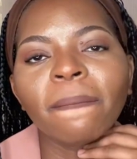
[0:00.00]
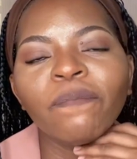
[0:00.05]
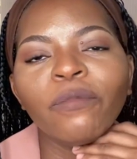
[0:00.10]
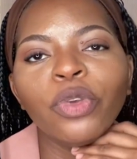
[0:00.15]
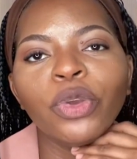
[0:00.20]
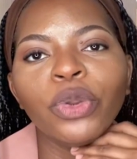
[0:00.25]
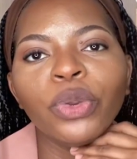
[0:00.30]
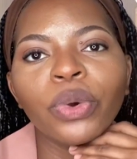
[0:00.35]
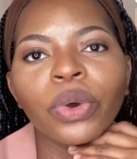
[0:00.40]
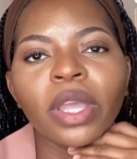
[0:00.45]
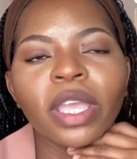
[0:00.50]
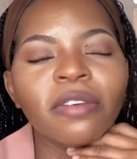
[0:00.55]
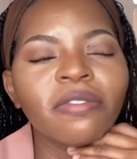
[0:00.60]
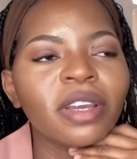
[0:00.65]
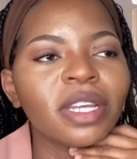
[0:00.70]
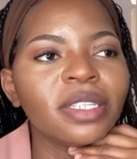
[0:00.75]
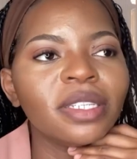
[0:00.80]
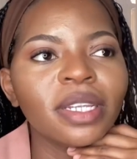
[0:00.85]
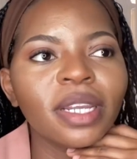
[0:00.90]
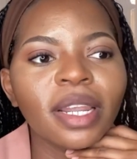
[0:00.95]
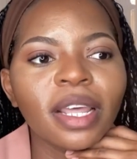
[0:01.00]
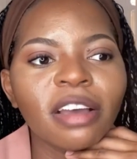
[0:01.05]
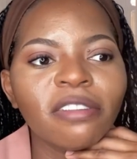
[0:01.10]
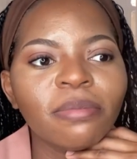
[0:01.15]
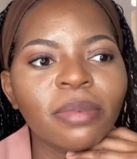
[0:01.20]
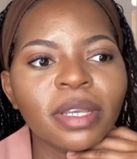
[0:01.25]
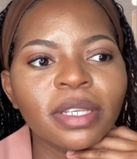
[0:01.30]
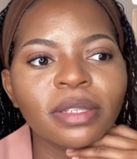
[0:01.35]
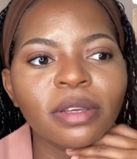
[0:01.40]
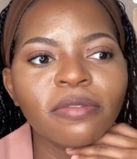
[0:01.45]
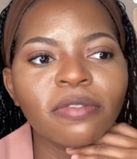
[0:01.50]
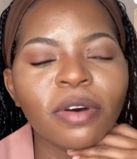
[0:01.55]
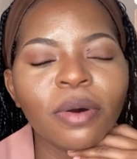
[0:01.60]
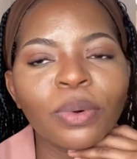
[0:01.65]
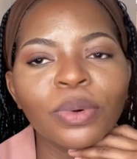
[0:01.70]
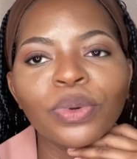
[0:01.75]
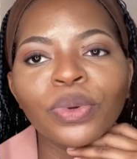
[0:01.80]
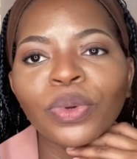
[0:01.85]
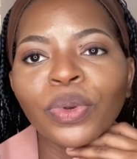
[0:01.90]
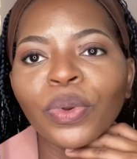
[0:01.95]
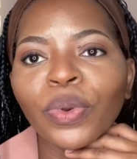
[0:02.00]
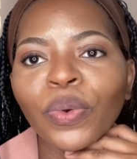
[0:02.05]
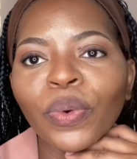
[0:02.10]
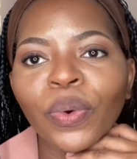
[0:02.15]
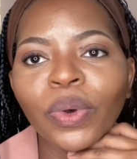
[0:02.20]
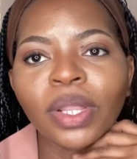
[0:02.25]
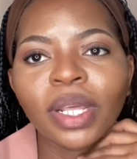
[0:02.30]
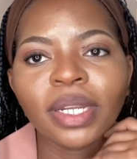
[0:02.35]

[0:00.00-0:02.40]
You know, if I didn't love myself, I wouldn't know